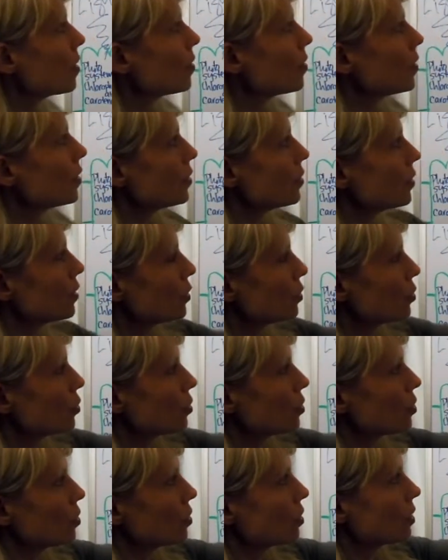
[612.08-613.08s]
this
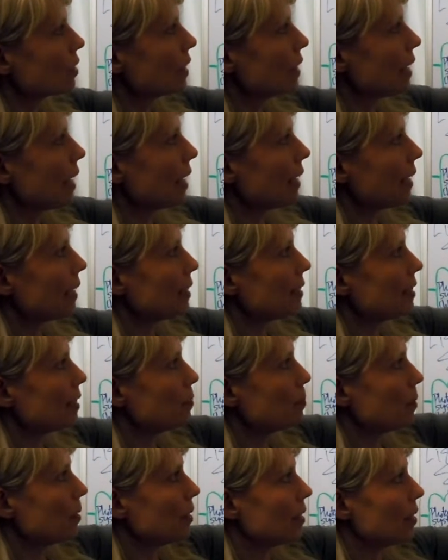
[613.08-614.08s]
is the
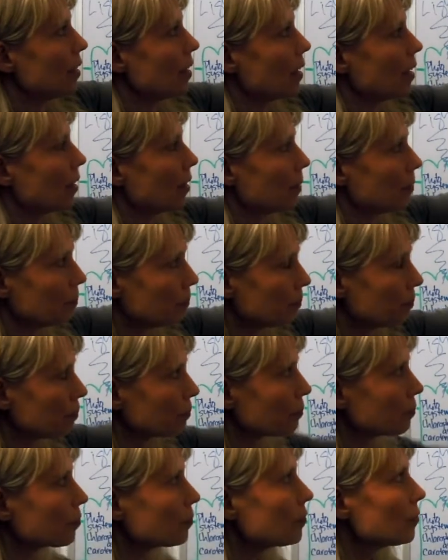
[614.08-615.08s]
NADP here
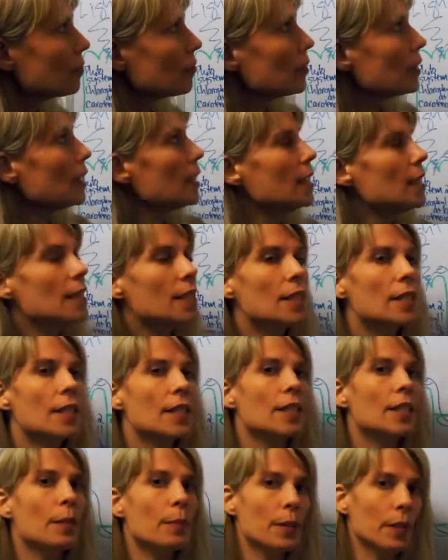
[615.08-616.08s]
is
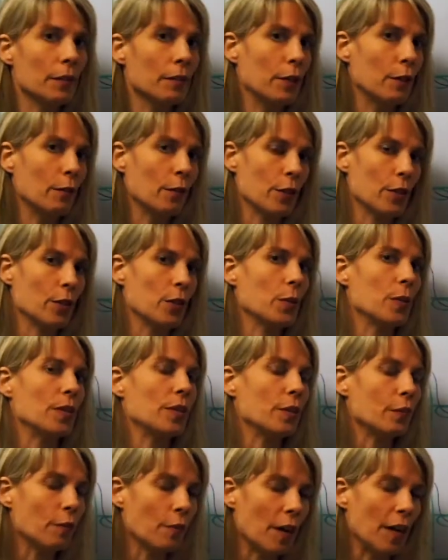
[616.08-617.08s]
typically referred to
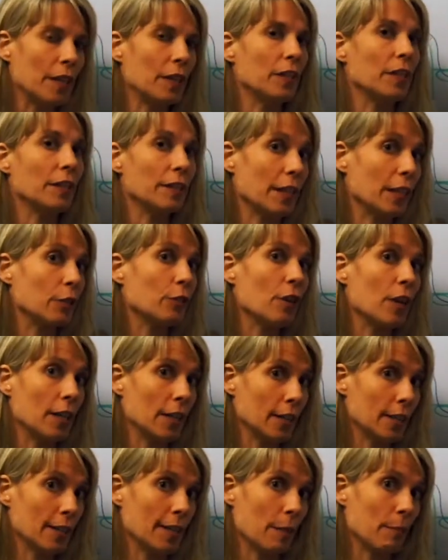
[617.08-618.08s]
as the final electron
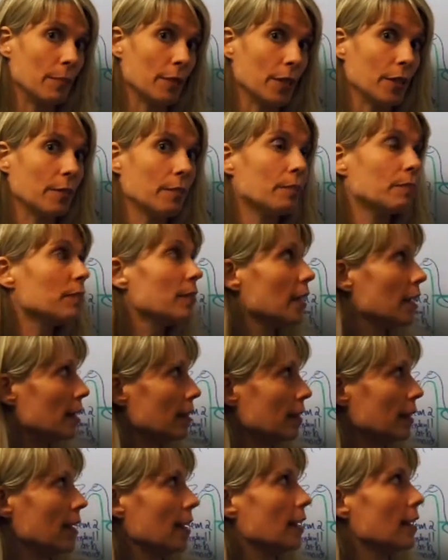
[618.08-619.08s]
acceptor
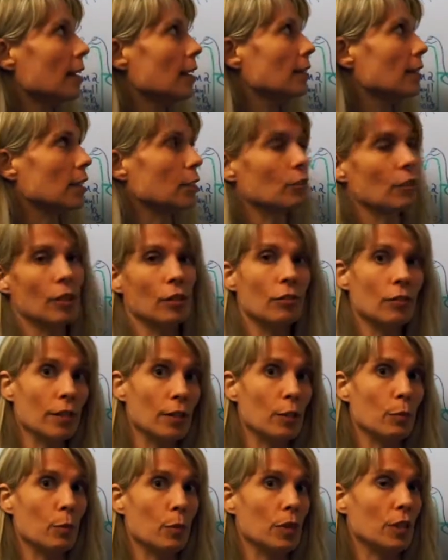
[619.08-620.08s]
in the electron
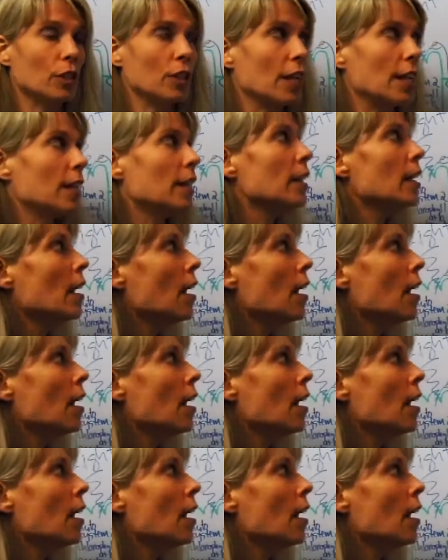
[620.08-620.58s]
transport chain.